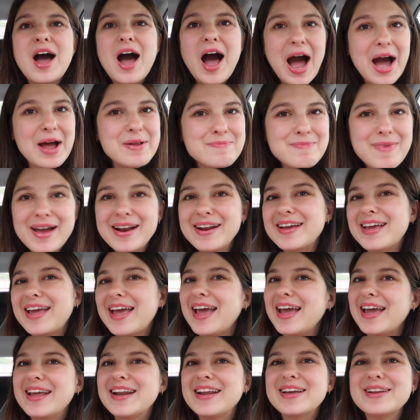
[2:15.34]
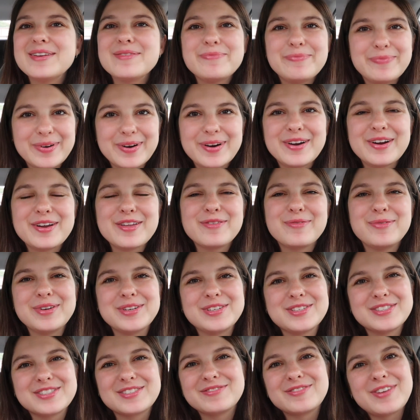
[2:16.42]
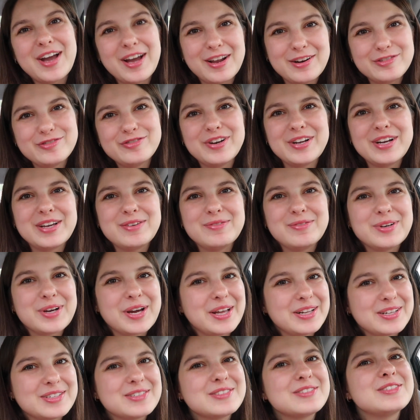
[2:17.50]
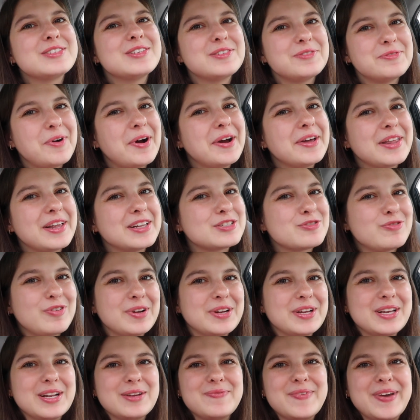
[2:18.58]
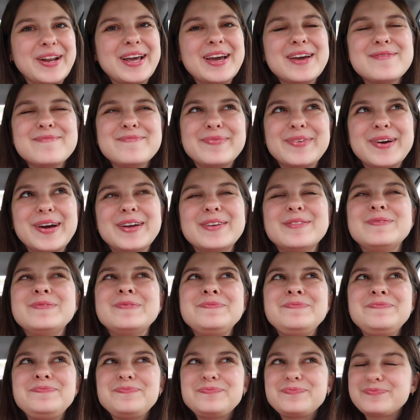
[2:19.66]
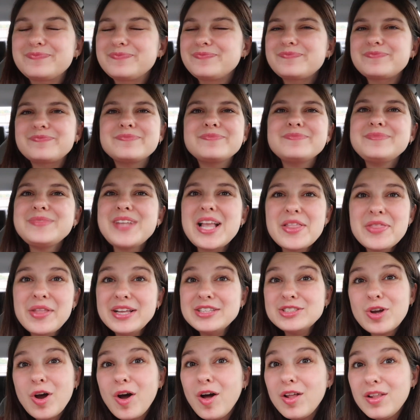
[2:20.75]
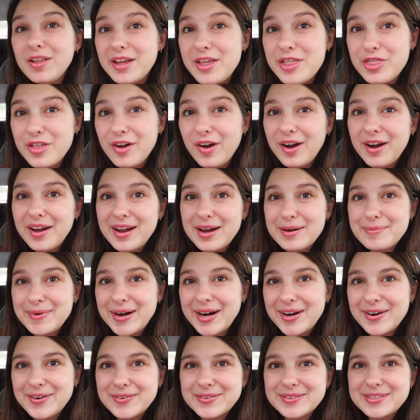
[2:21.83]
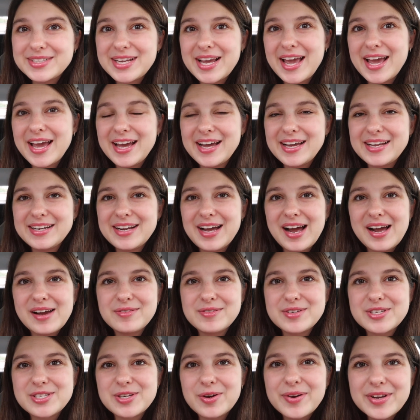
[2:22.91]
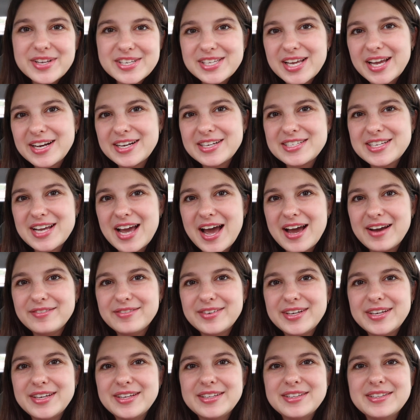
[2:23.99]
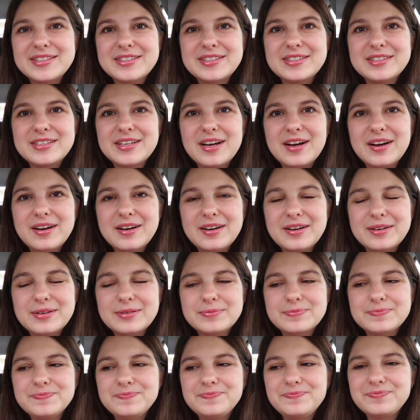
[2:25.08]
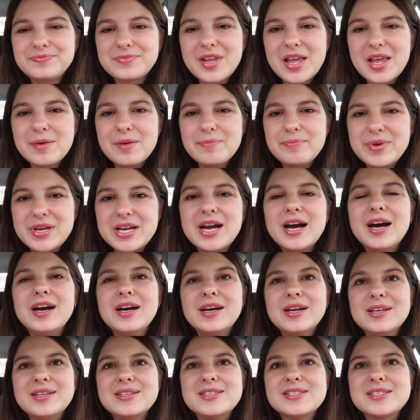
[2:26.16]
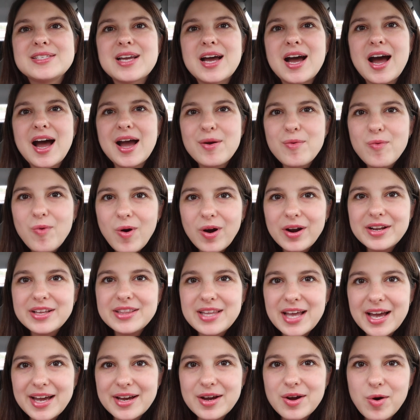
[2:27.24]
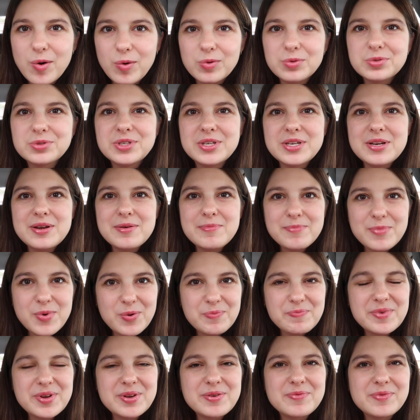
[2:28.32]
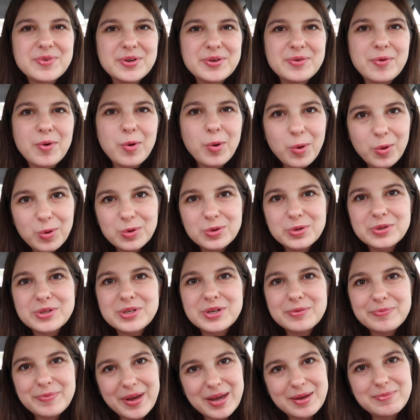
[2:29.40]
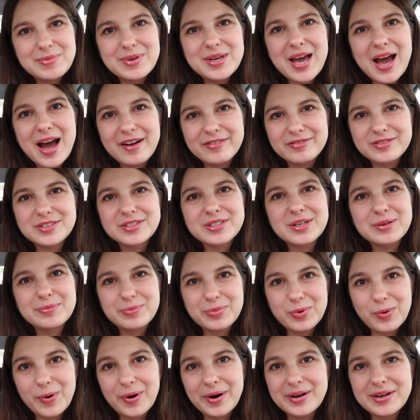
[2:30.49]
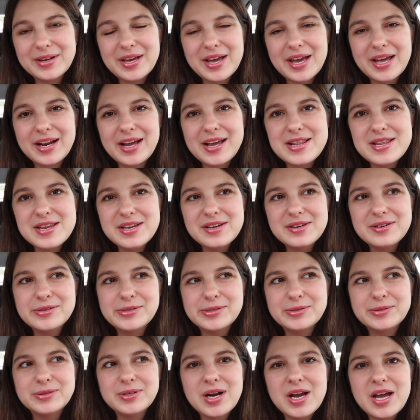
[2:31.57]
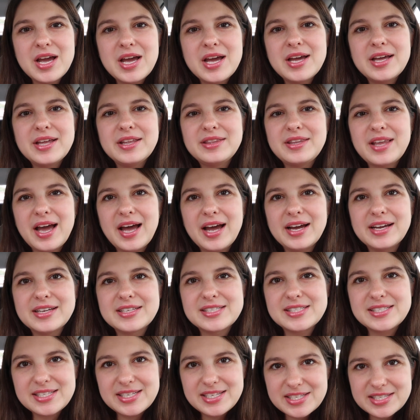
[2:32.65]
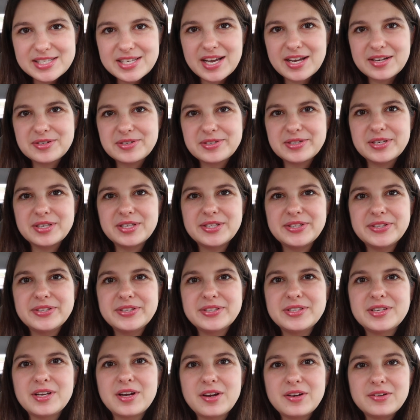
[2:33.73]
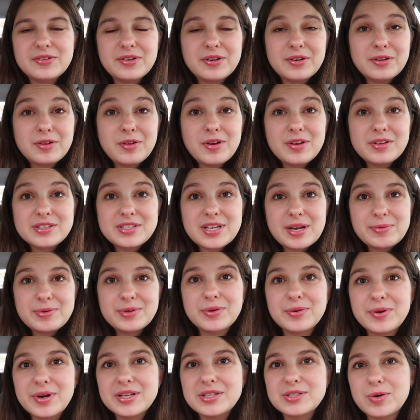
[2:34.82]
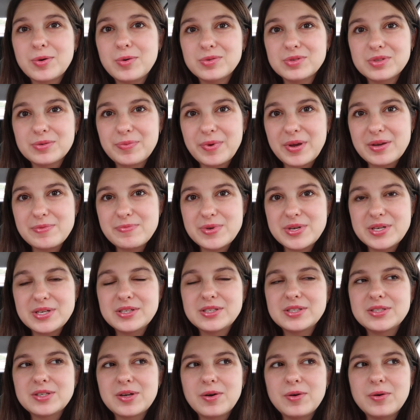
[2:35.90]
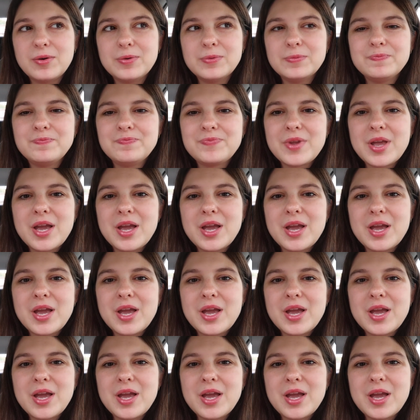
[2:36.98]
unmedicated birth, which is kind of funny. We'll get to why that's funny in a minute. But that's all I thought about, and I was so excited to have it. Um, because I wanted that golden moment where you hold your baby after they're born. And I knew that a C section, a lot of time, you don't get to hold a baby. So